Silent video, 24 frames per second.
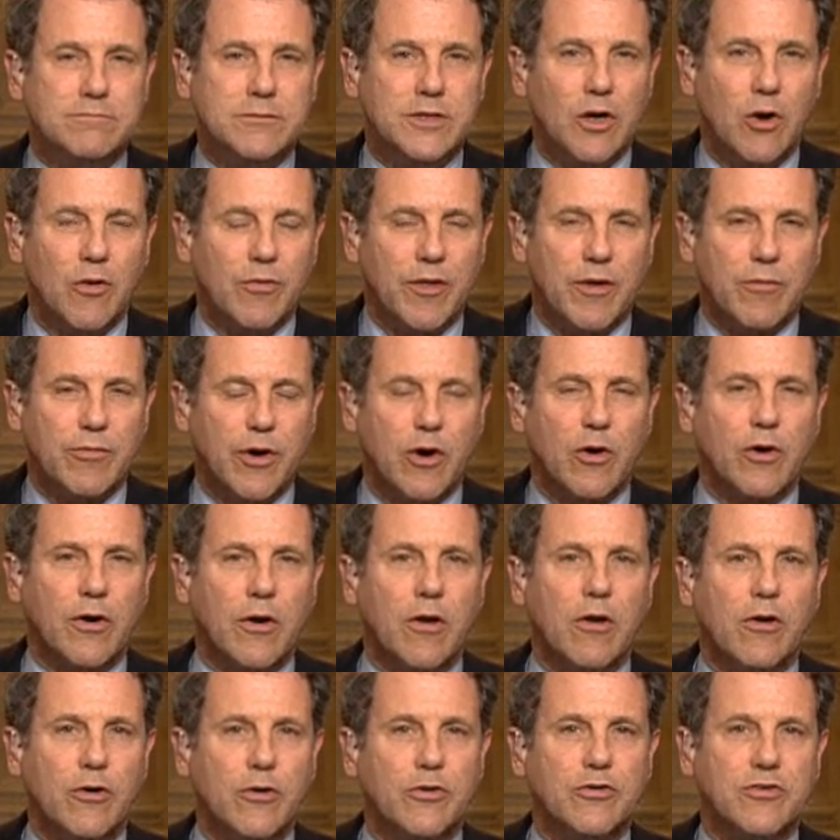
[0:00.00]
they're going
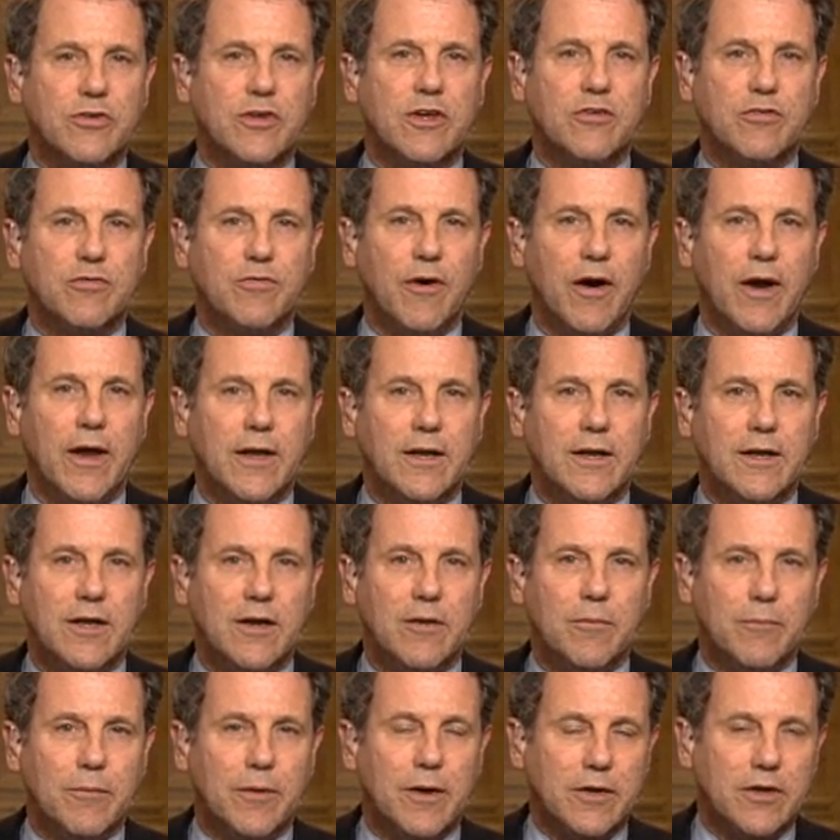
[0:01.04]
to lose this fight.
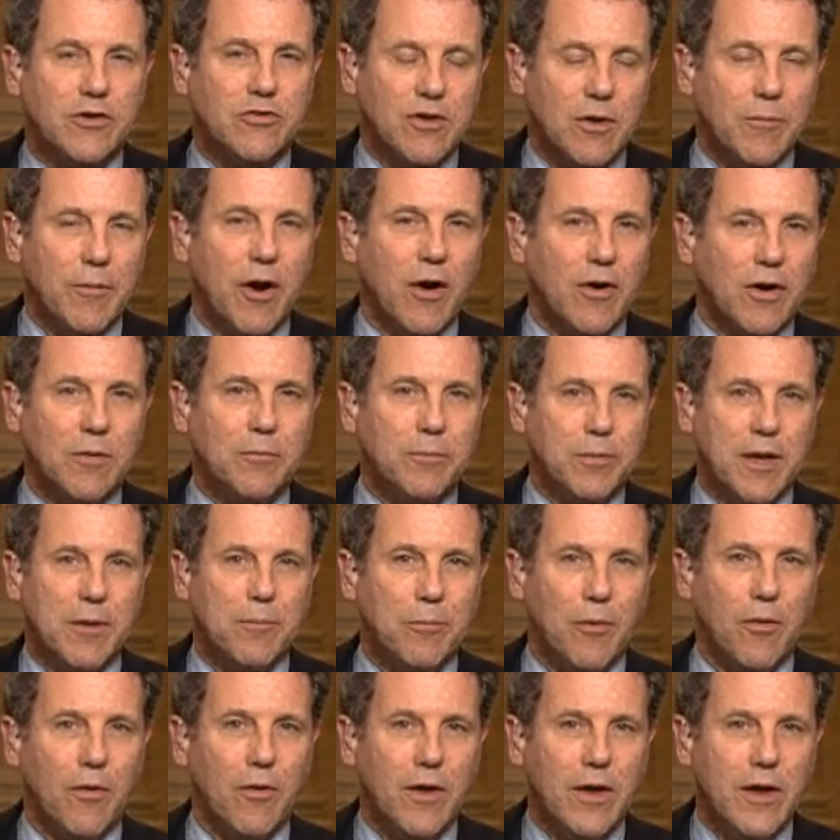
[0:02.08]
And because the American
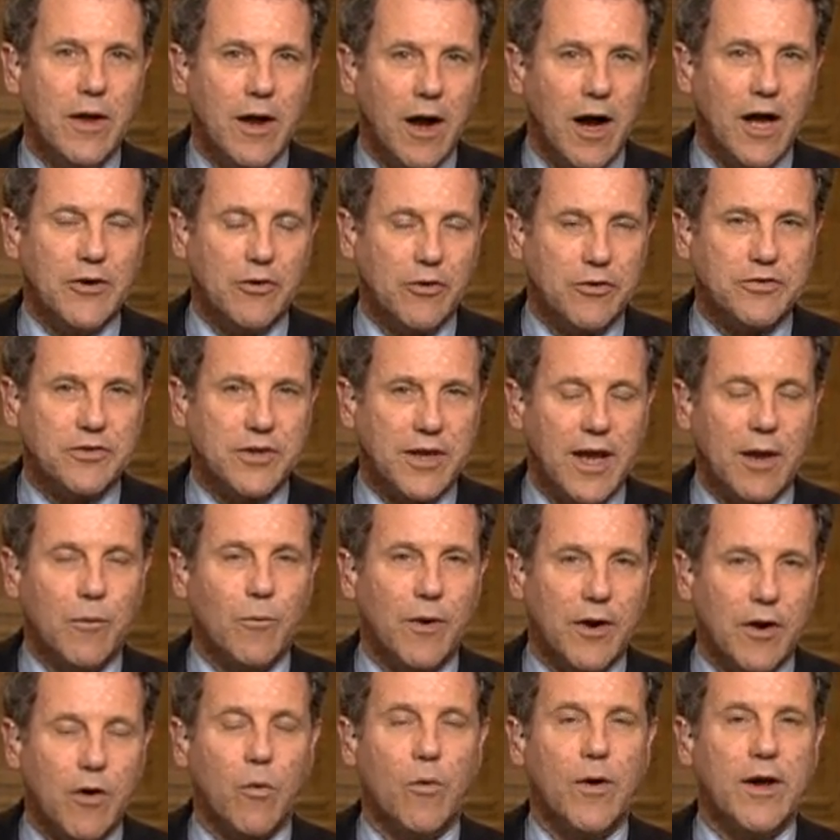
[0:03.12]
people understand
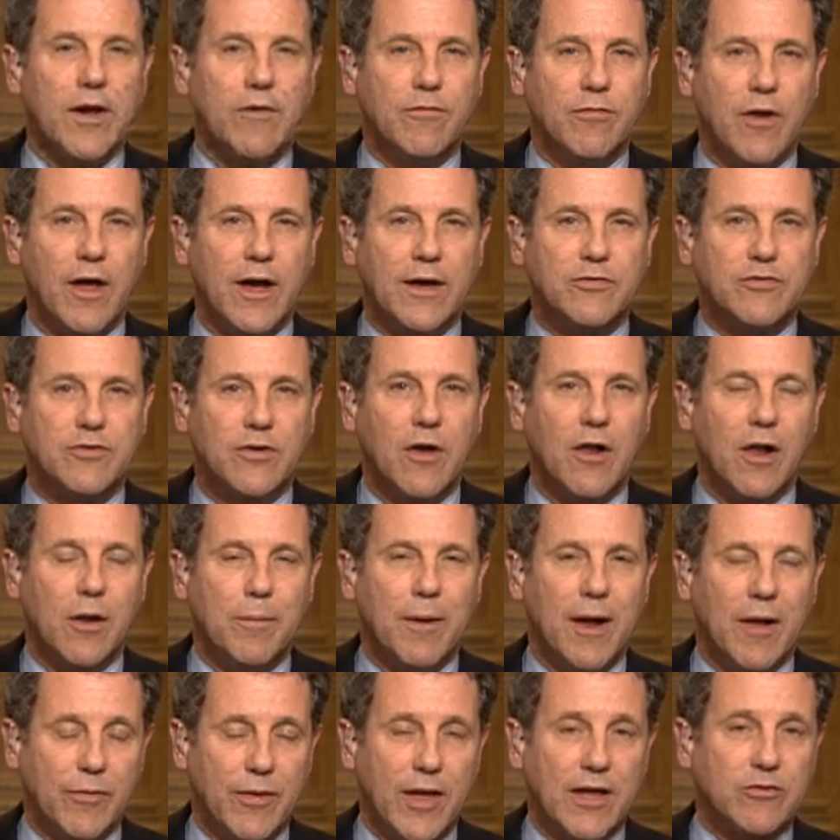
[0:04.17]
what our way of life's all
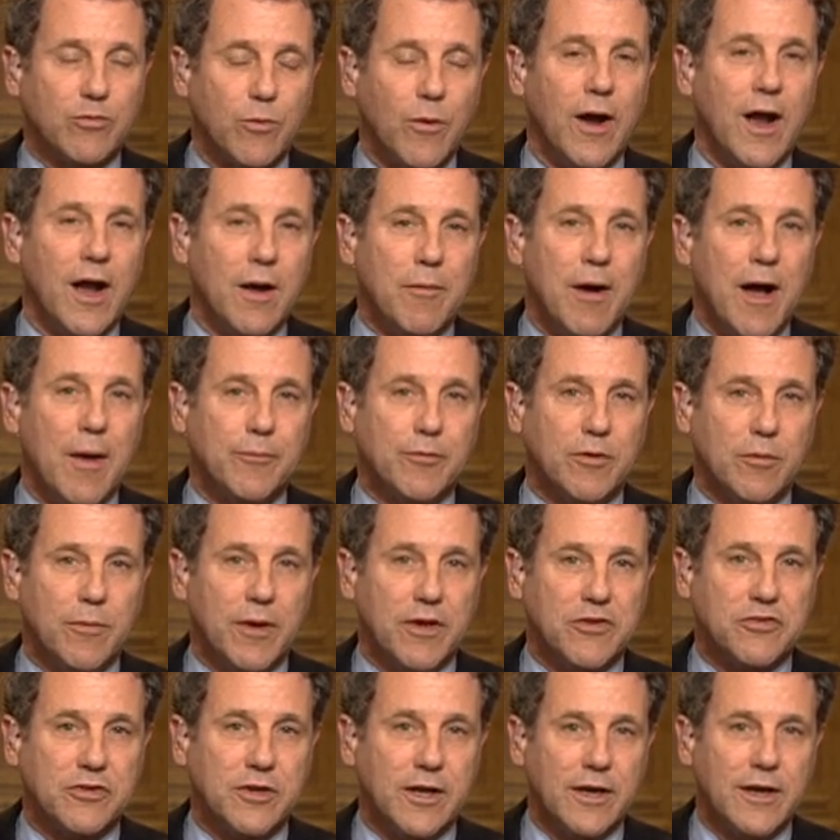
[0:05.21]
about. That's why I'm
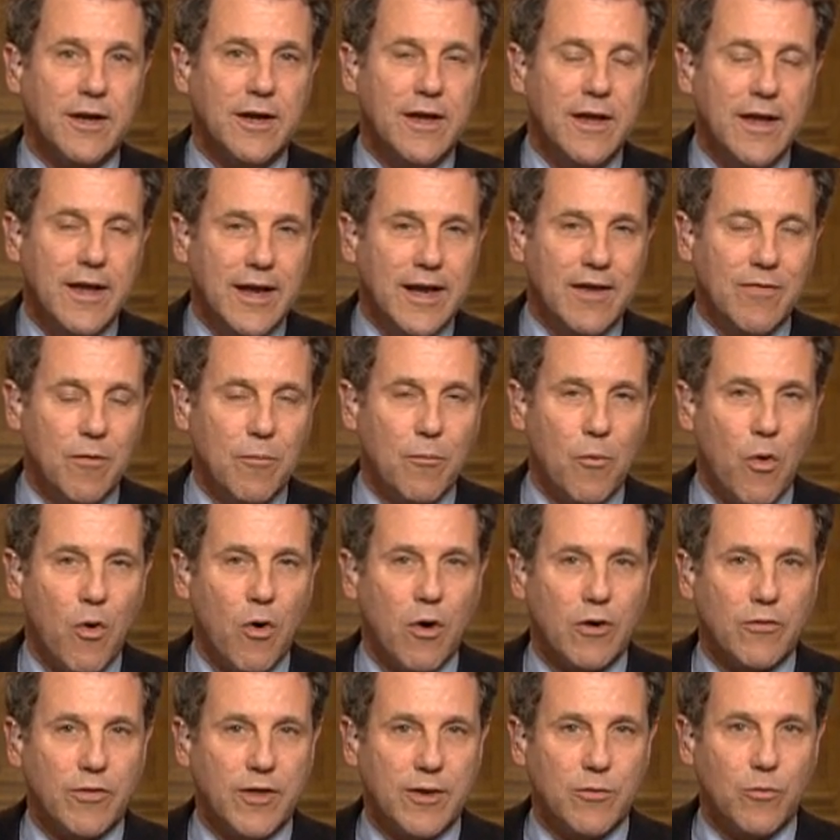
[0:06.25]
optimistic. And the
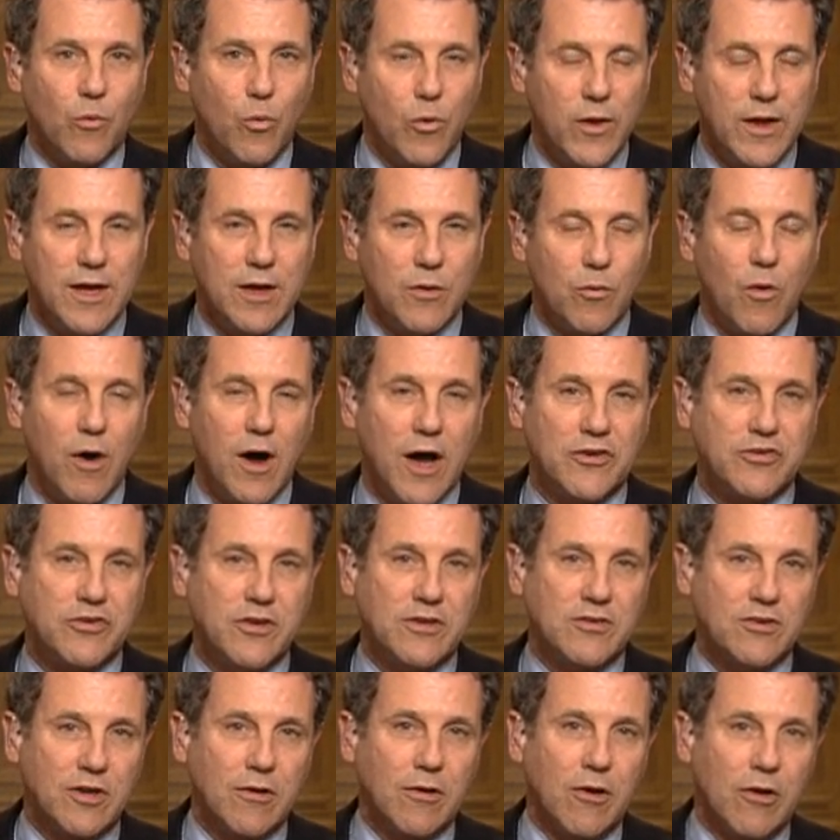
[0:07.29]
more that we in
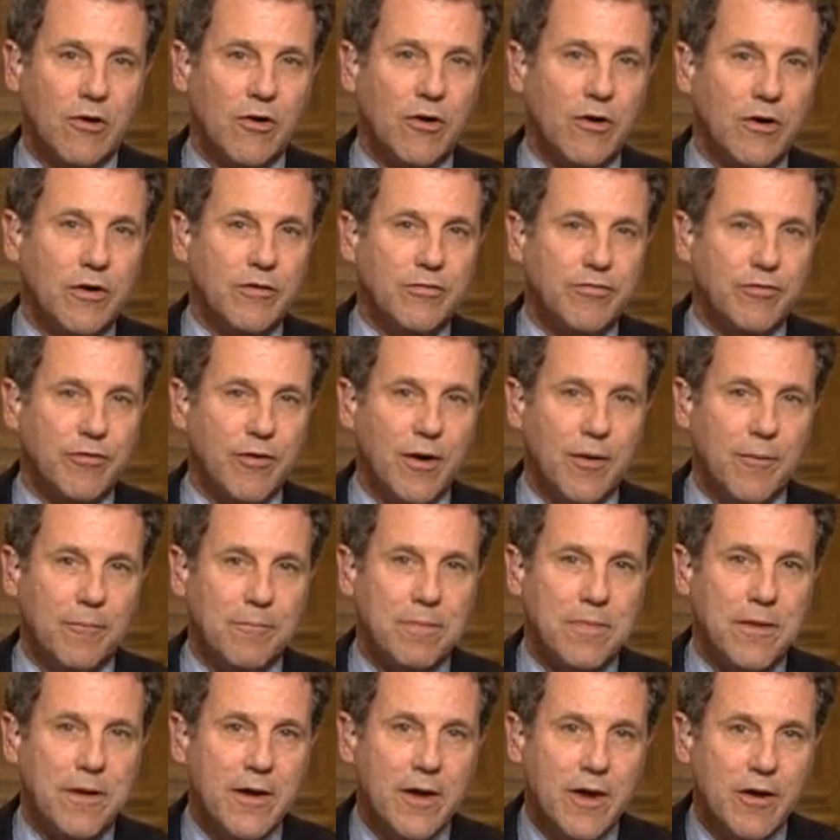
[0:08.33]
Washington learn
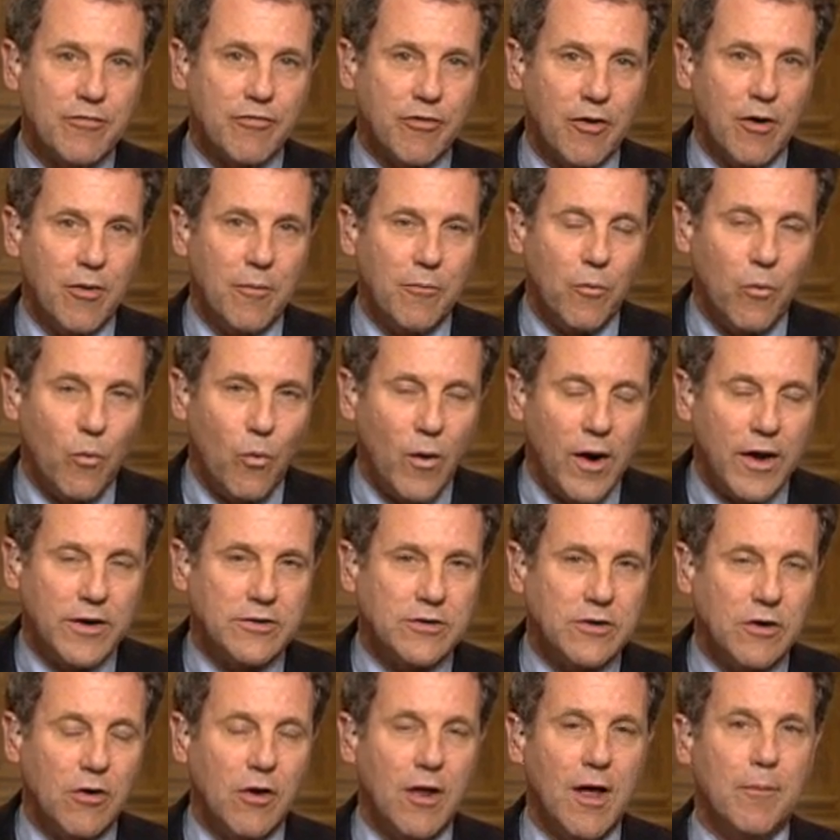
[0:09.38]
from
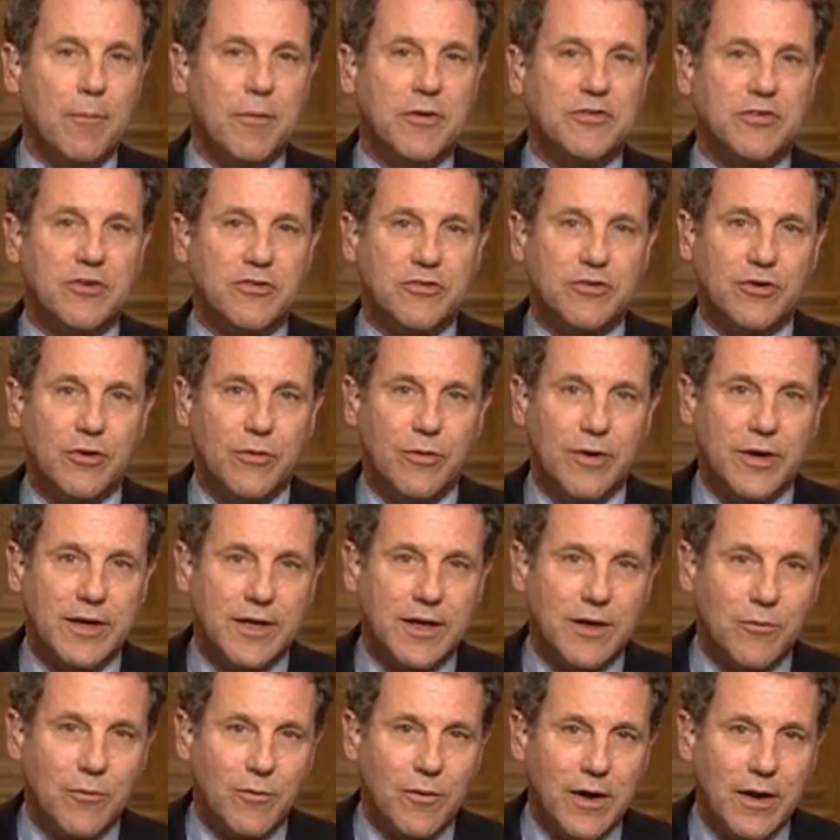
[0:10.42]
what Columbus is
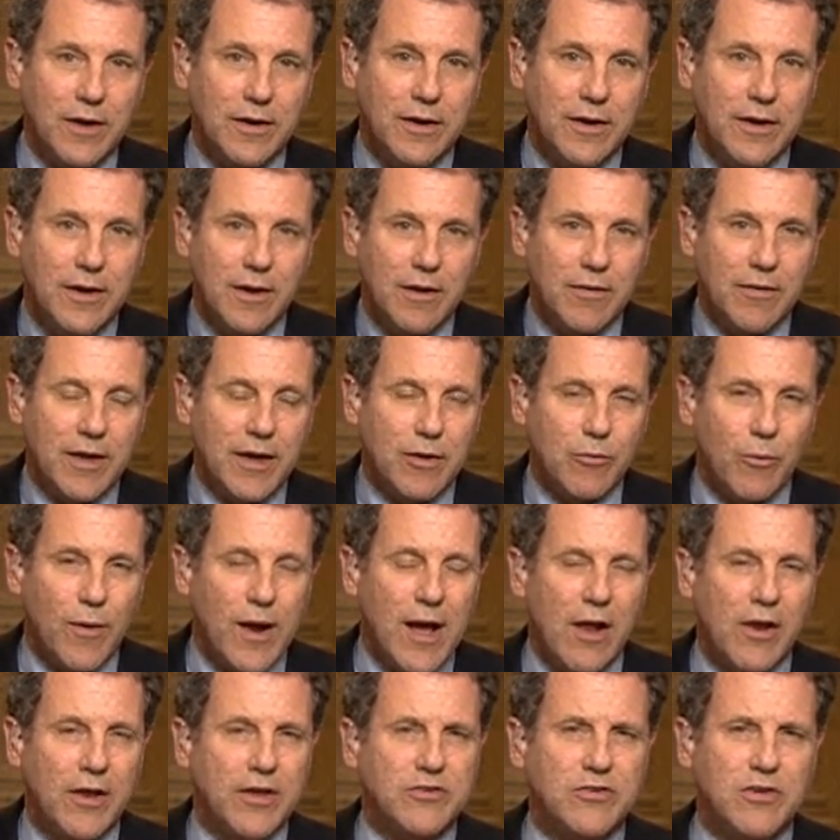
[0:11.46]
doing, and what they had
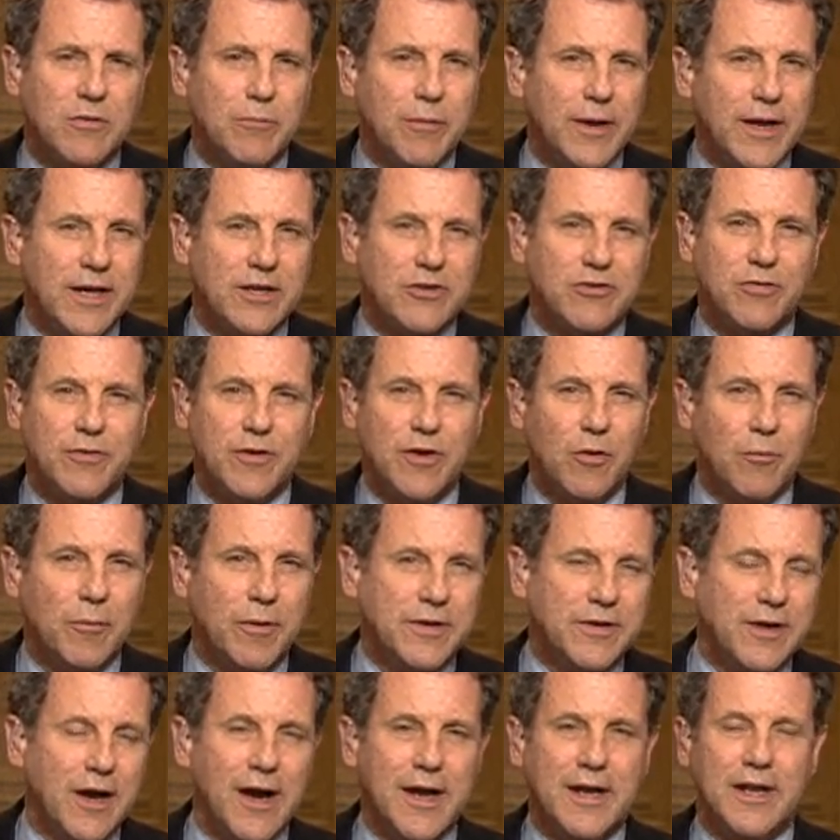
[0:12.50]
rallies in Mansfield,
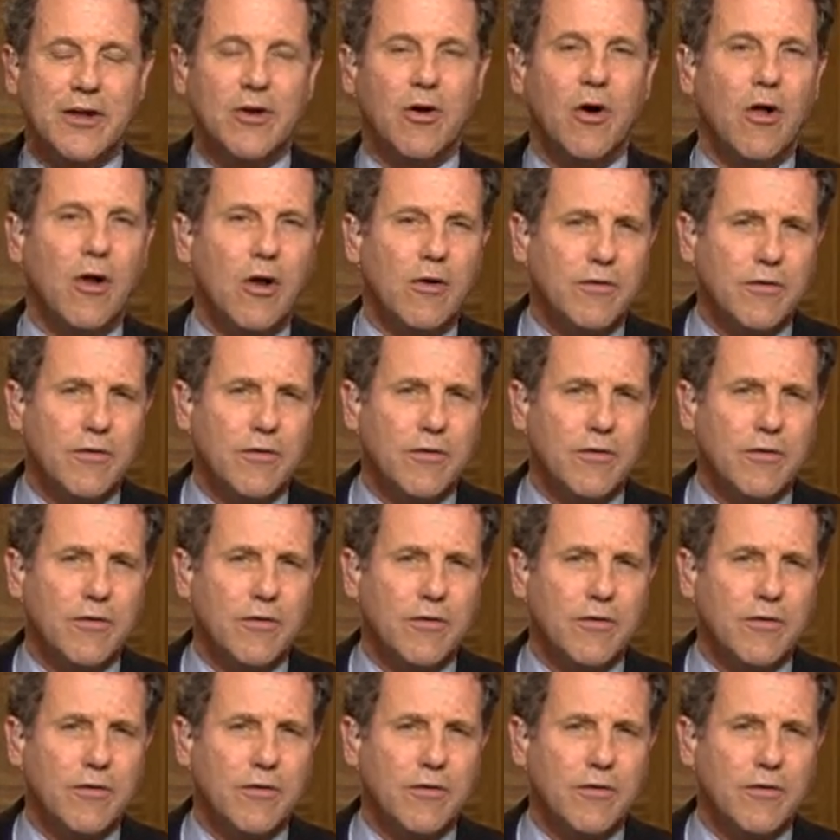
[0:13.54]
Medina, and all